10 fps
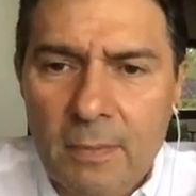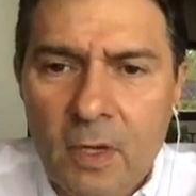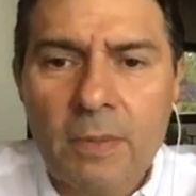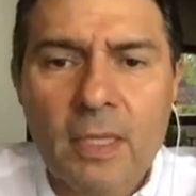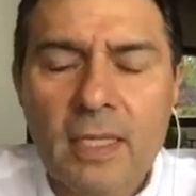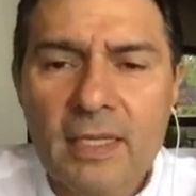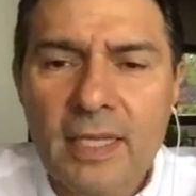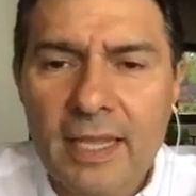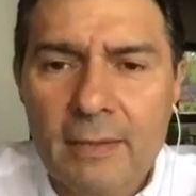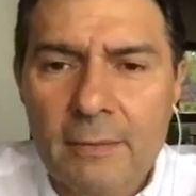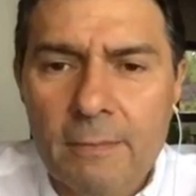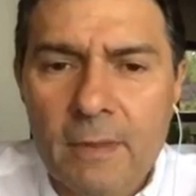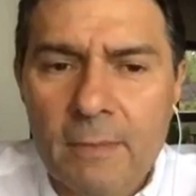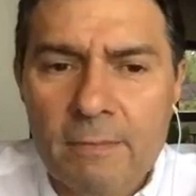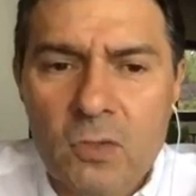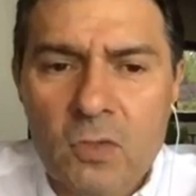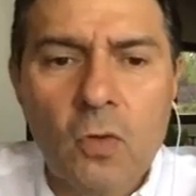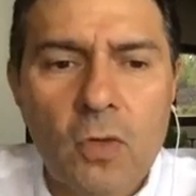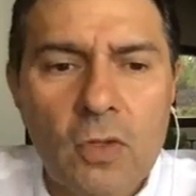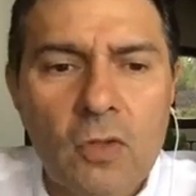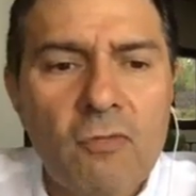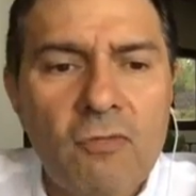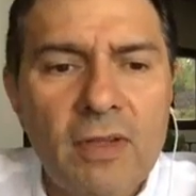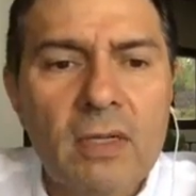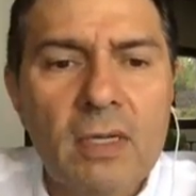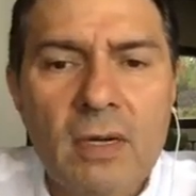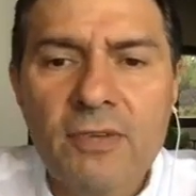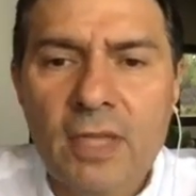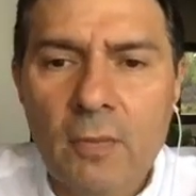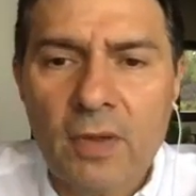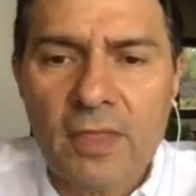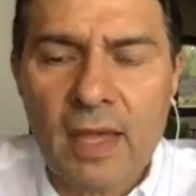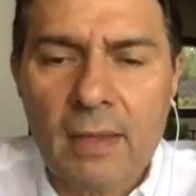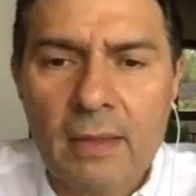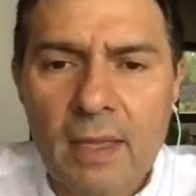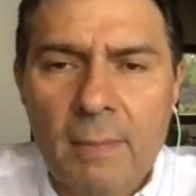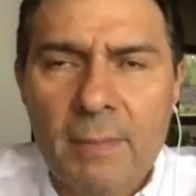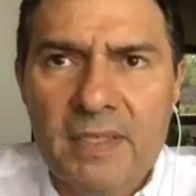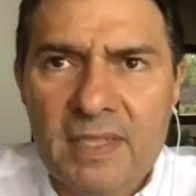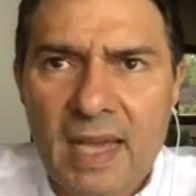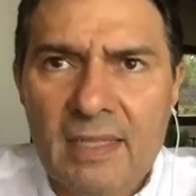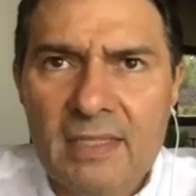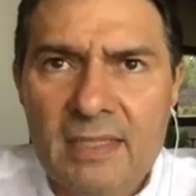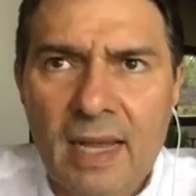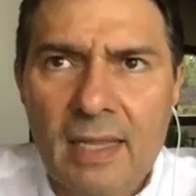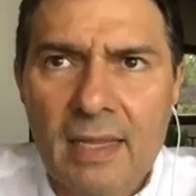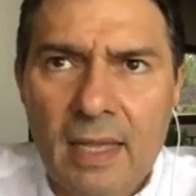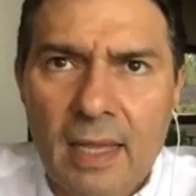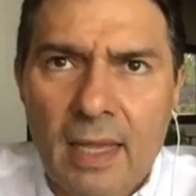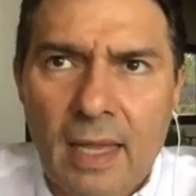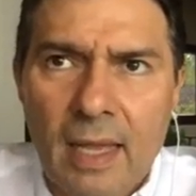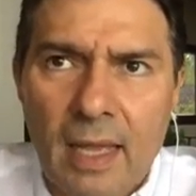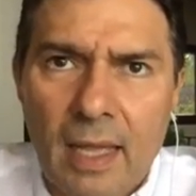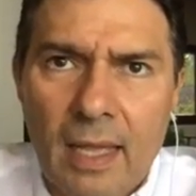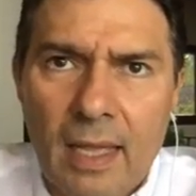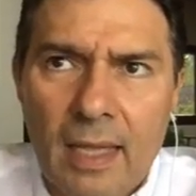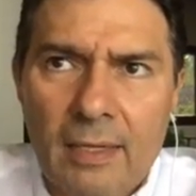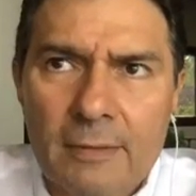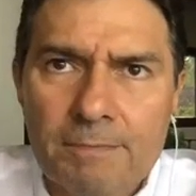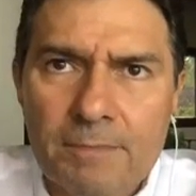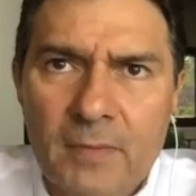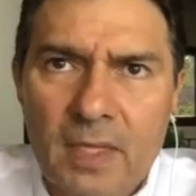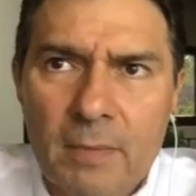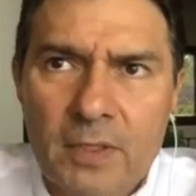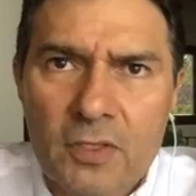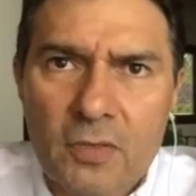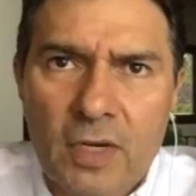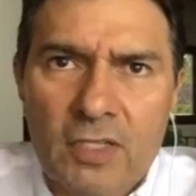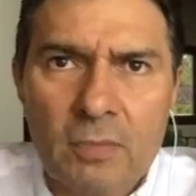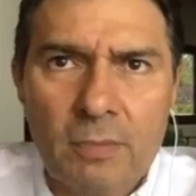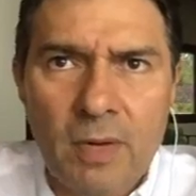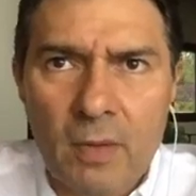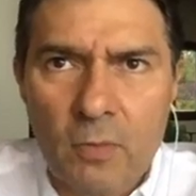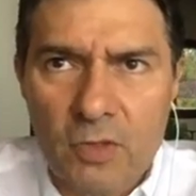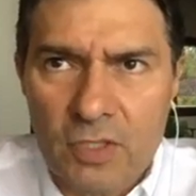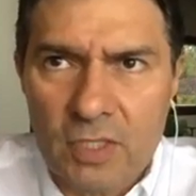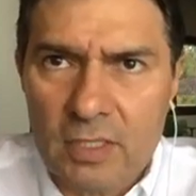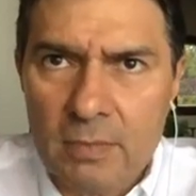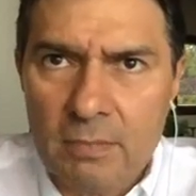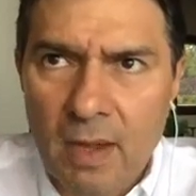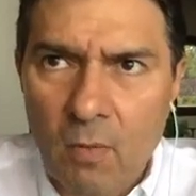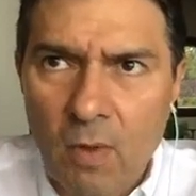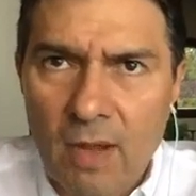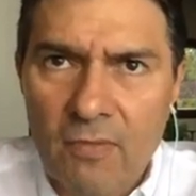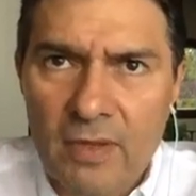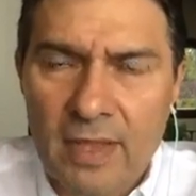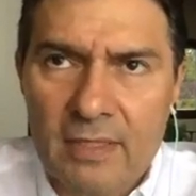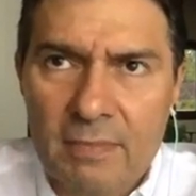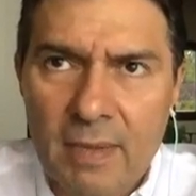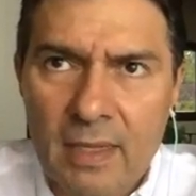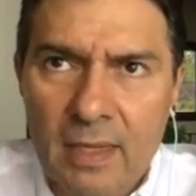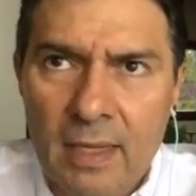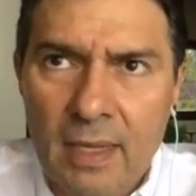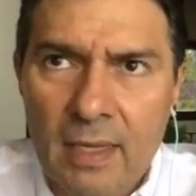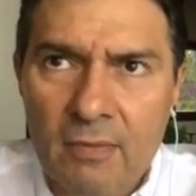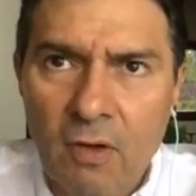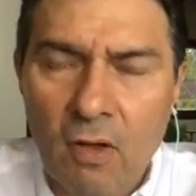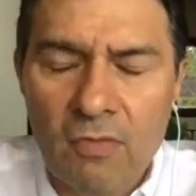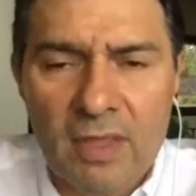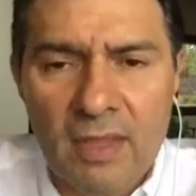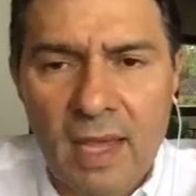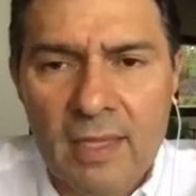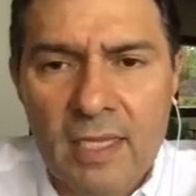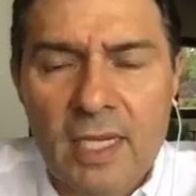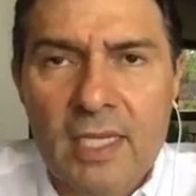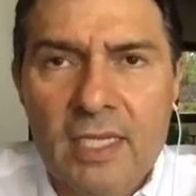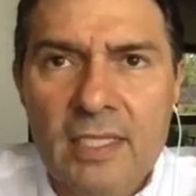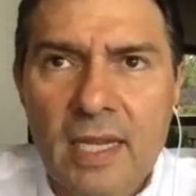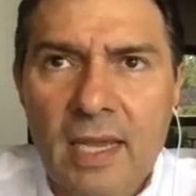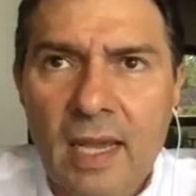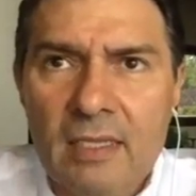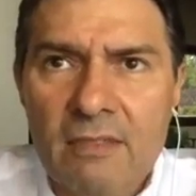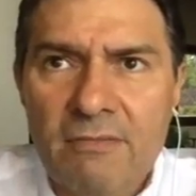completely clean. So you feel confident with that. Besides that, the administration part, which is my wife, but that's mainly involved in that, she has